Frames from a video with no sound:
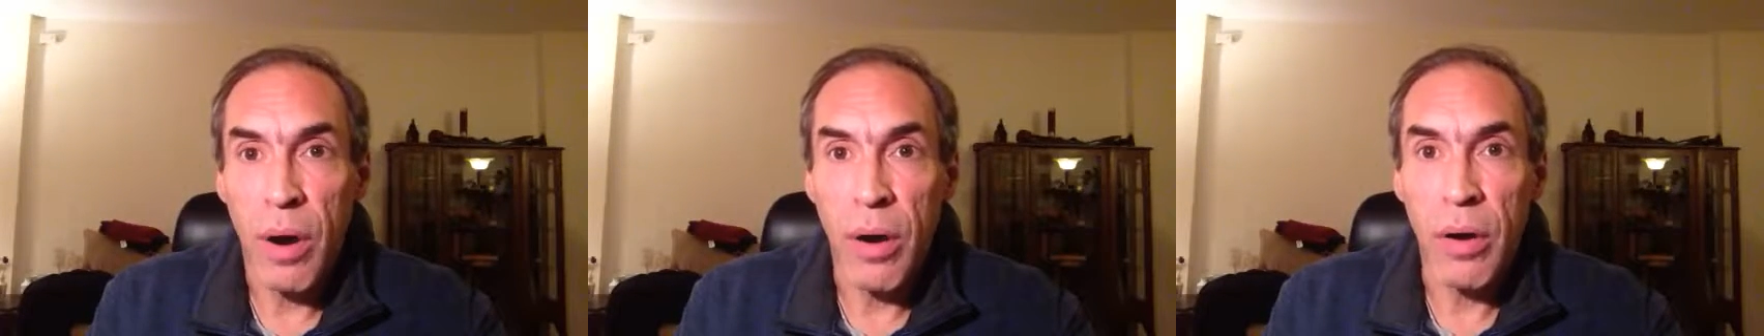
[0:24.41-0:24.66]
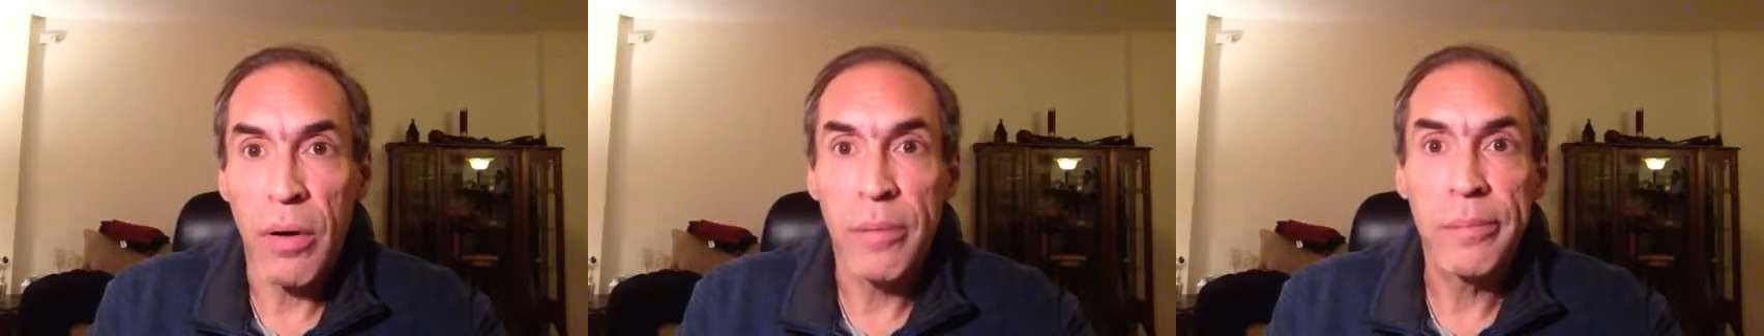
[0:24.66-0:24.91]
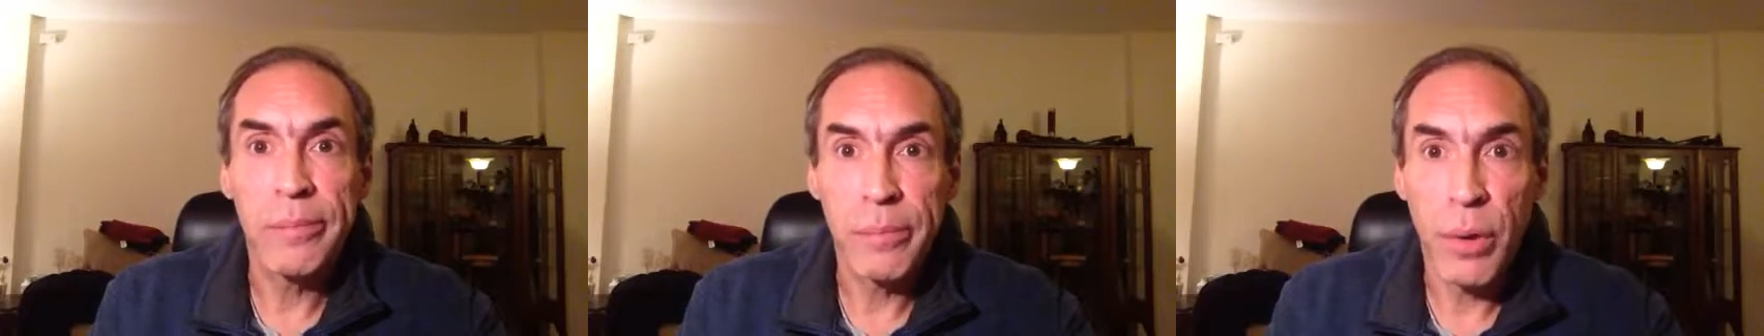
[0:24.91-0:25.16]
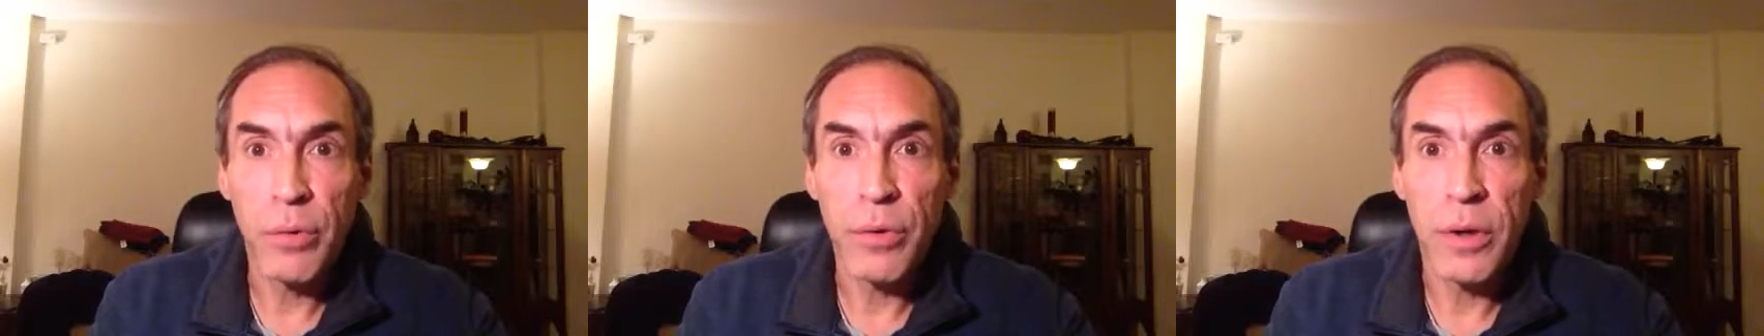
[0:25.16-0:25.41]
are
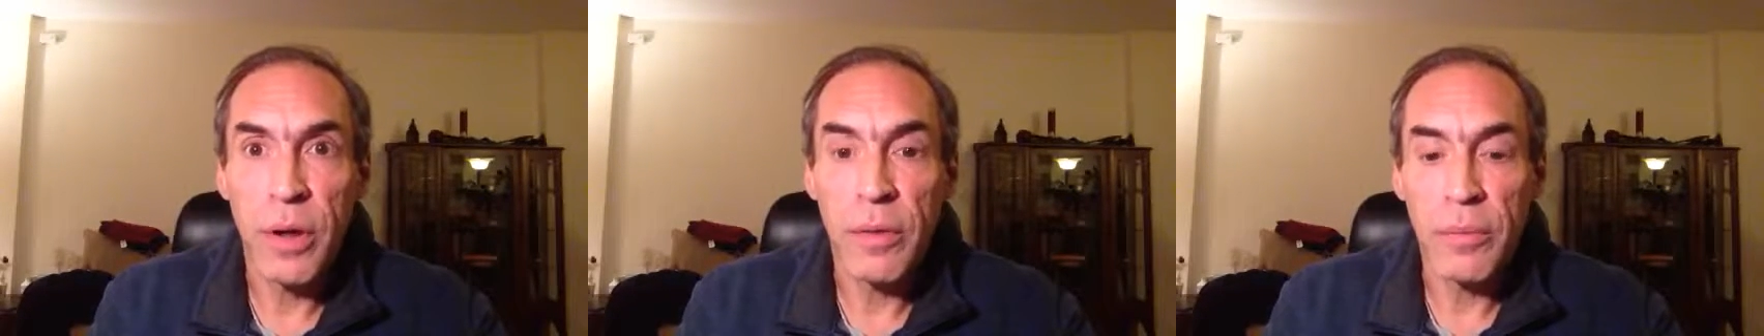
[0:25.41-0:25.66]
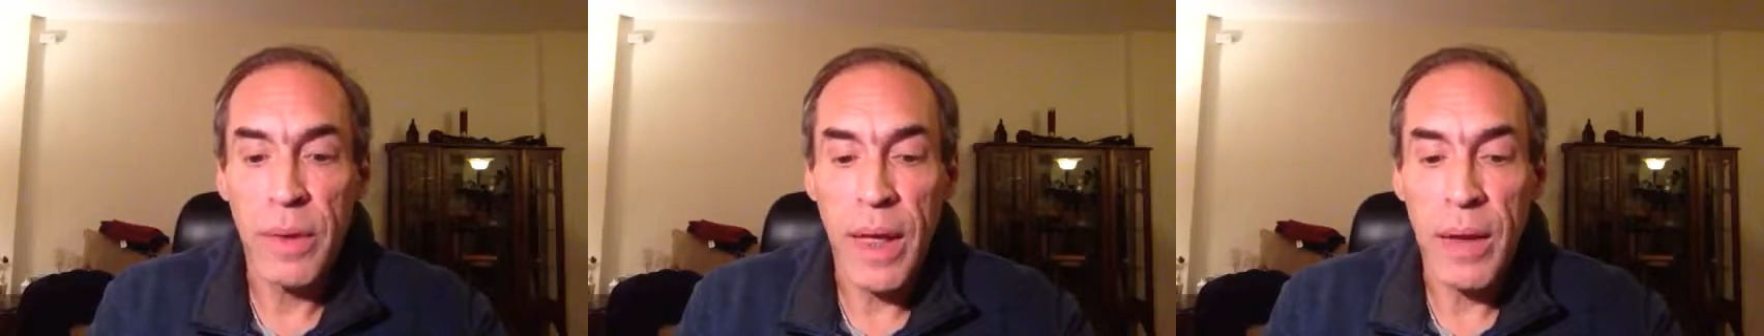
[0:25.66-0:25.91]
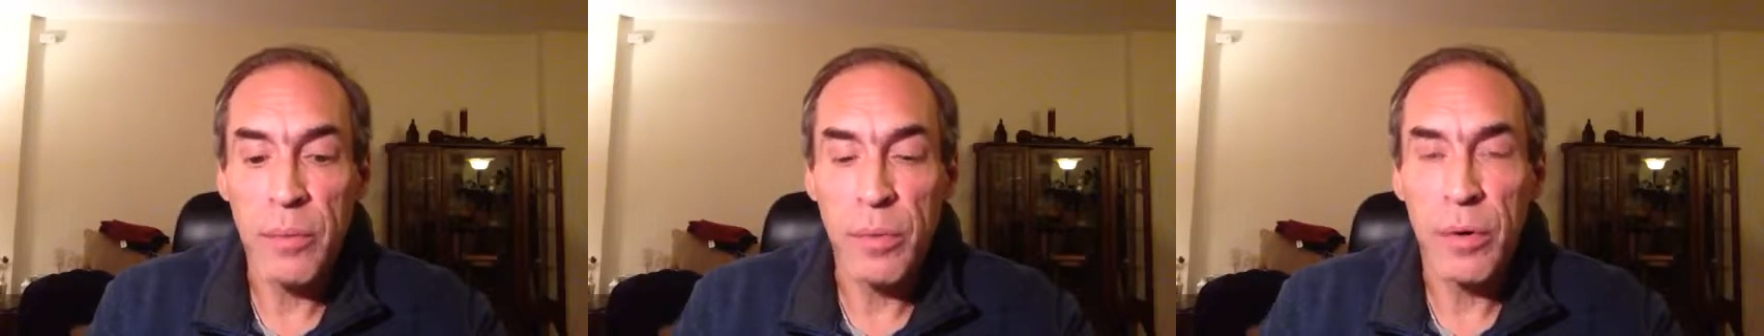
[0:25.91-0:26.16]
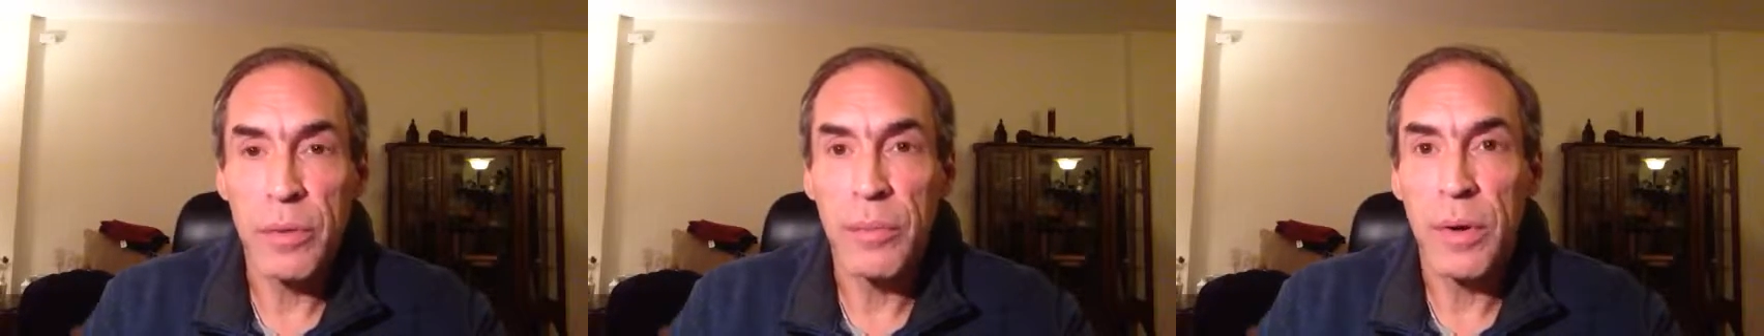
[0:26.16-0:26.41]
posted on
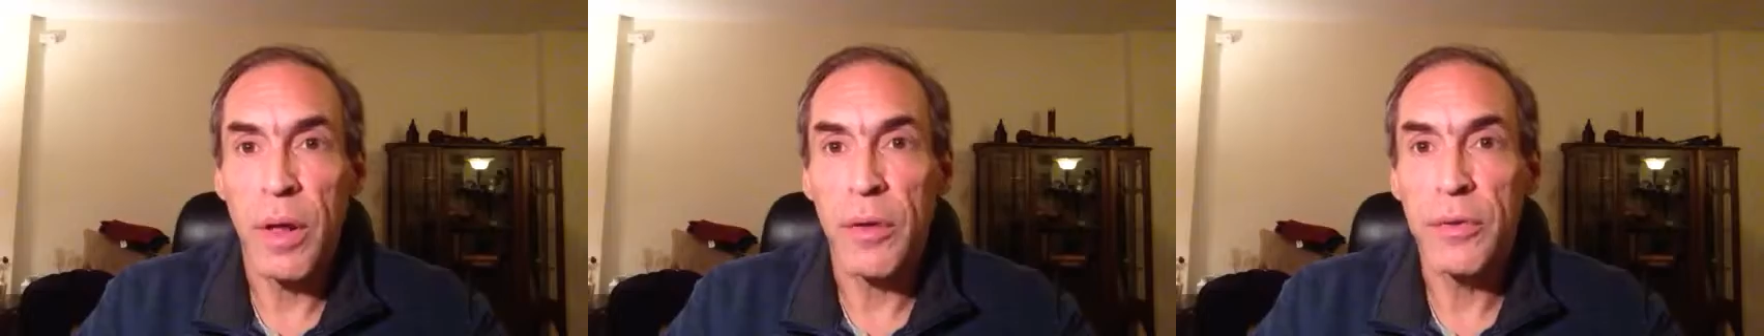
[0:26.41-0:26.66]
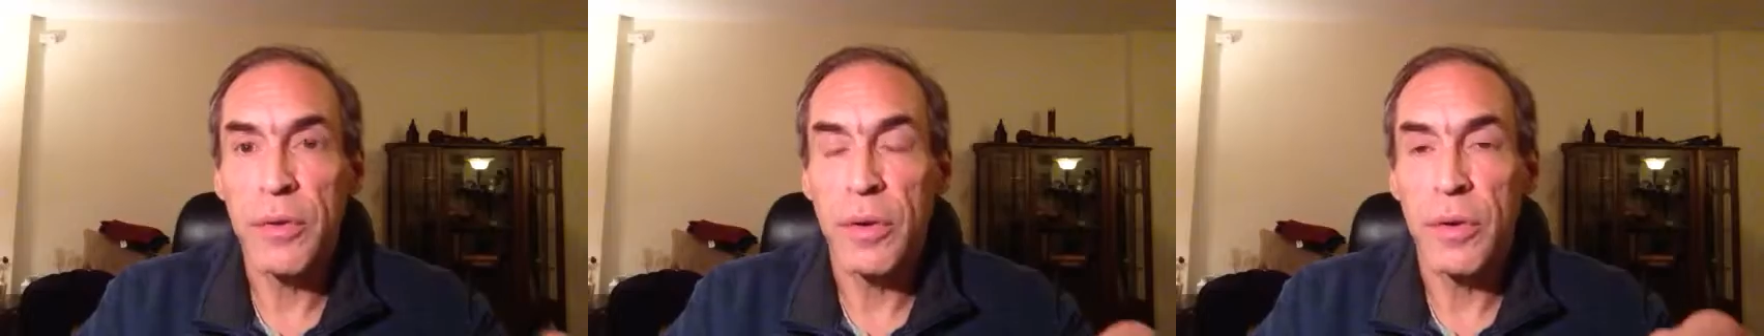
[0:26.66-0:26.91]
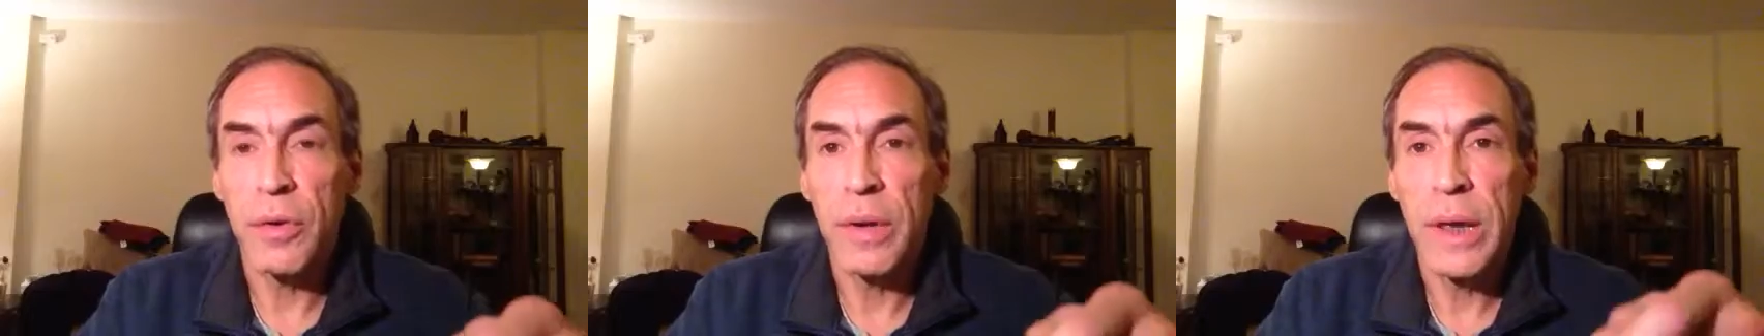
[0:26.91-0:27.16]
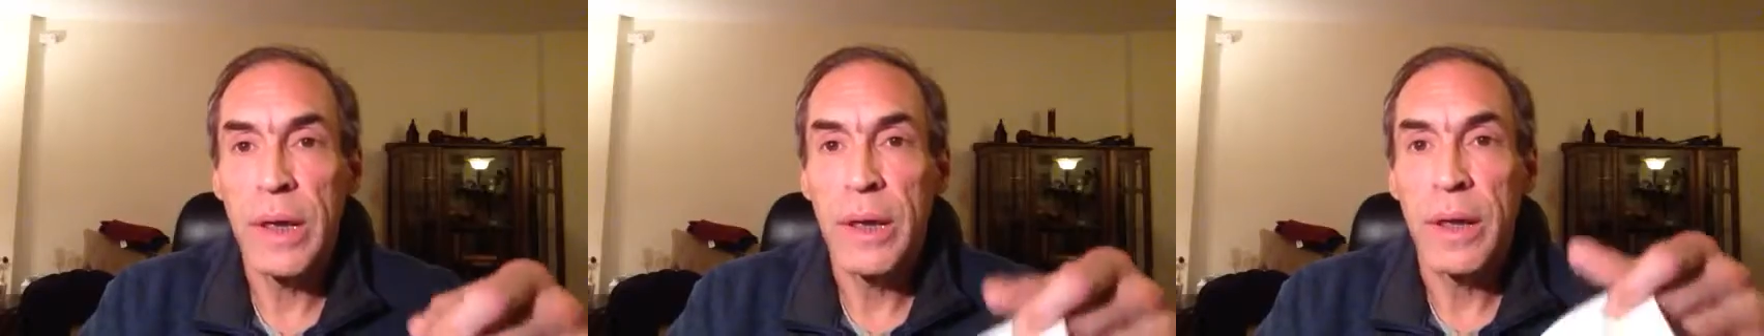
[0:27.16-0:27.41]
Blackboard, but also
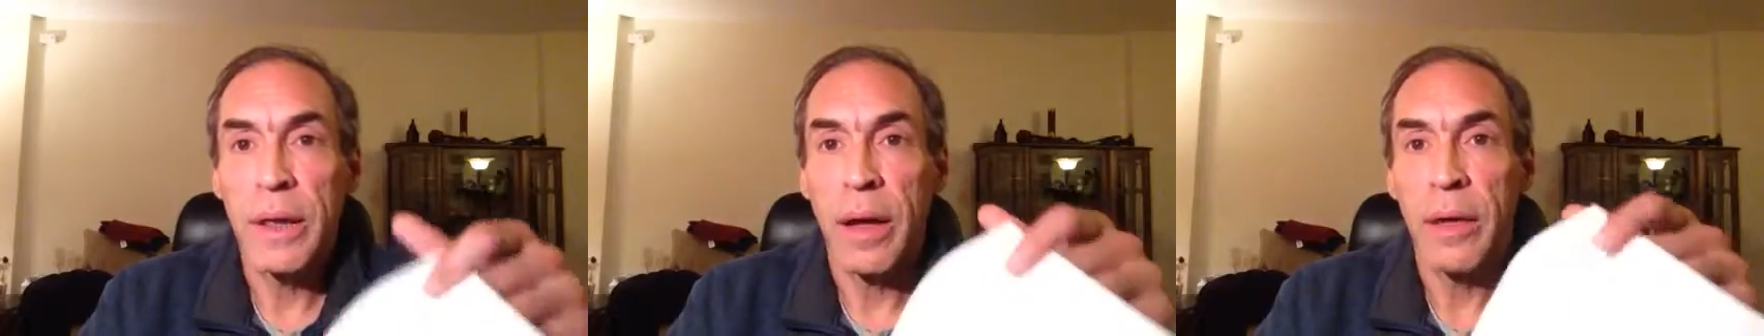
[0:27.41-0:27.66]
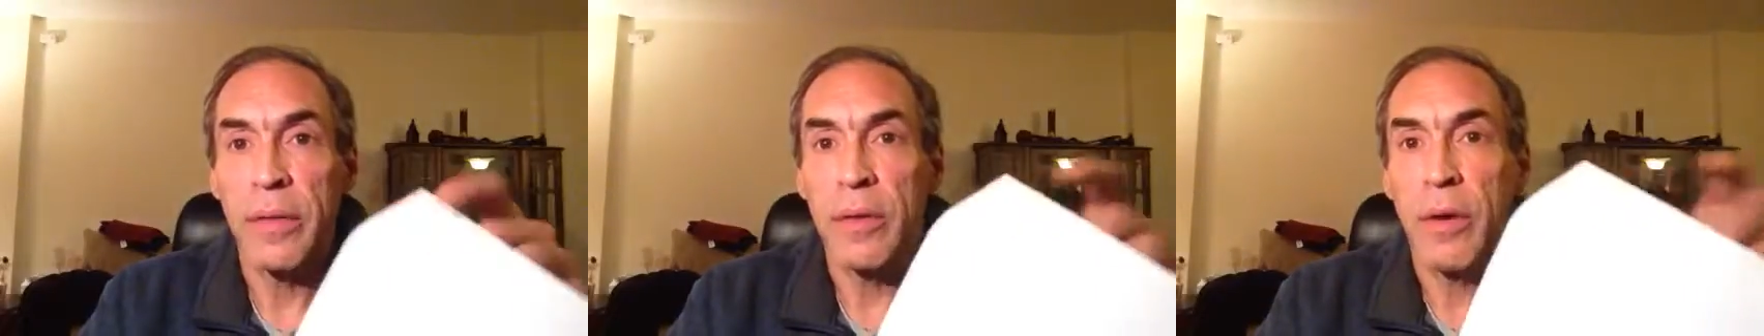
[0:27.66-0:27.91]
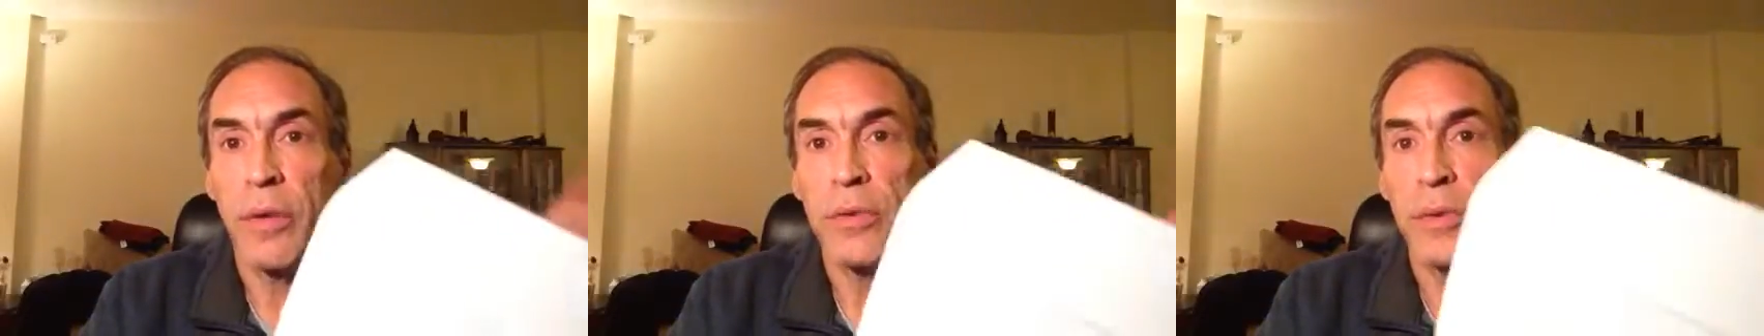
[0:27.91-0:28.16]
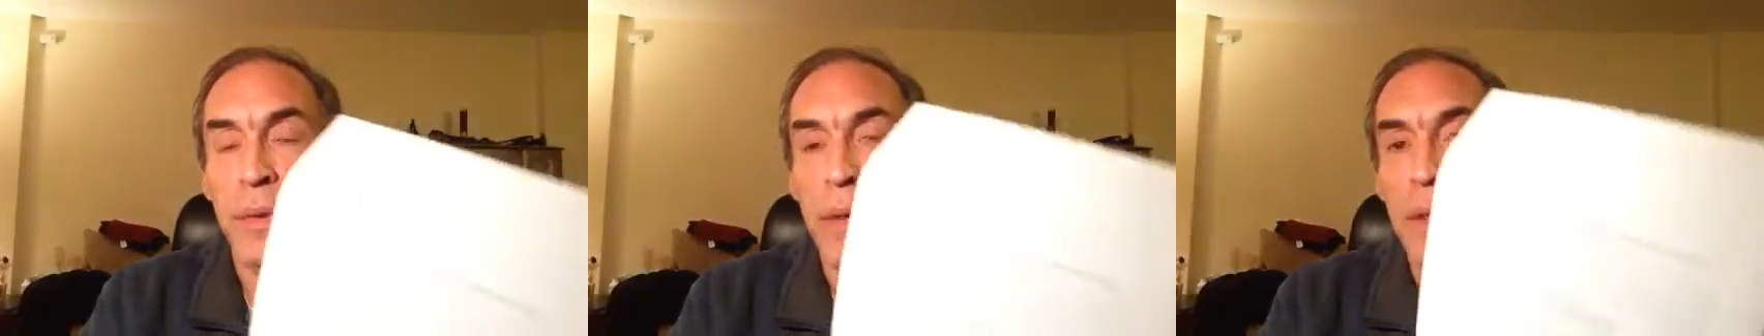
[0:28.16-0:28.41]
they're
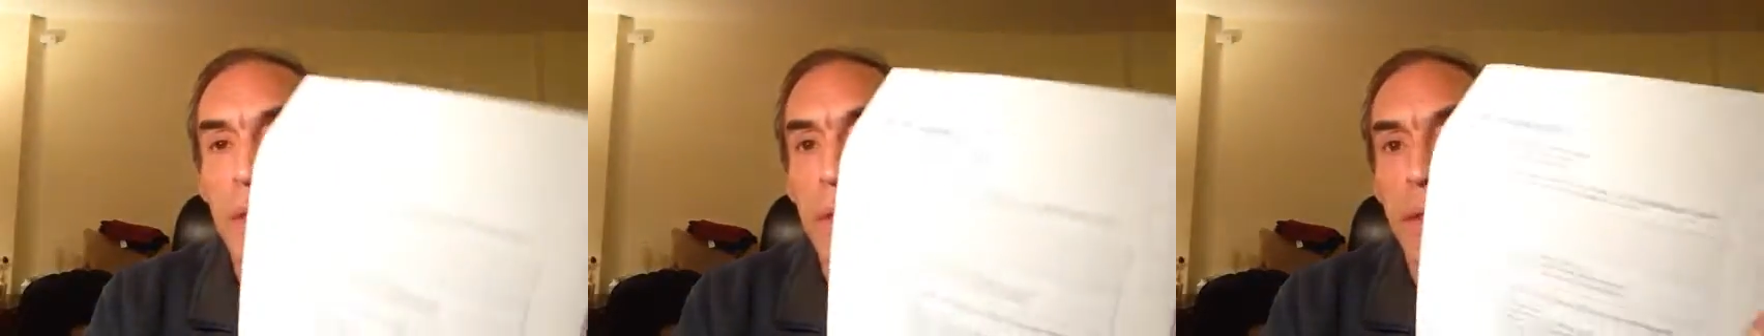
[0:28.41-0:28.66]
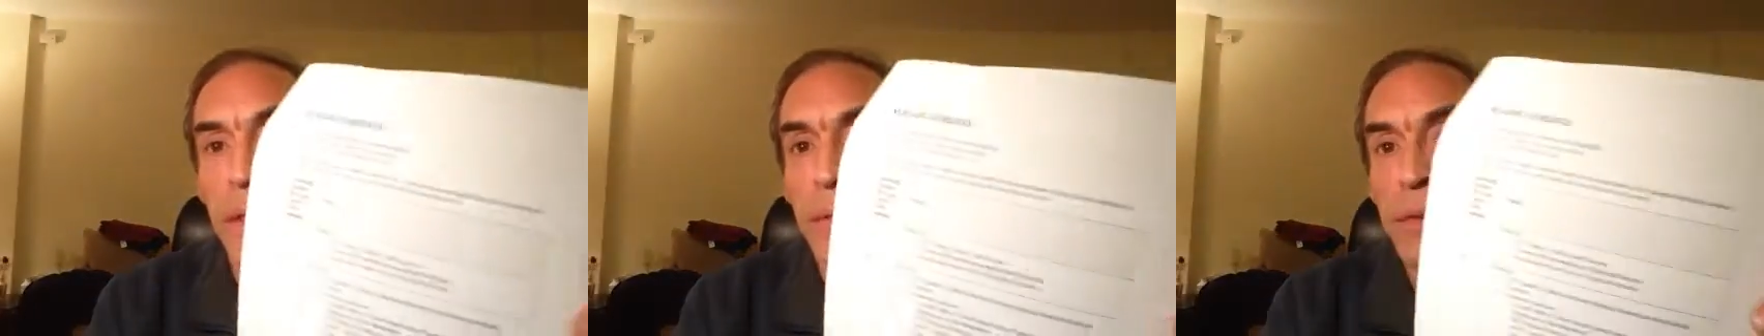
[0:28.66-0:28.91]
also in the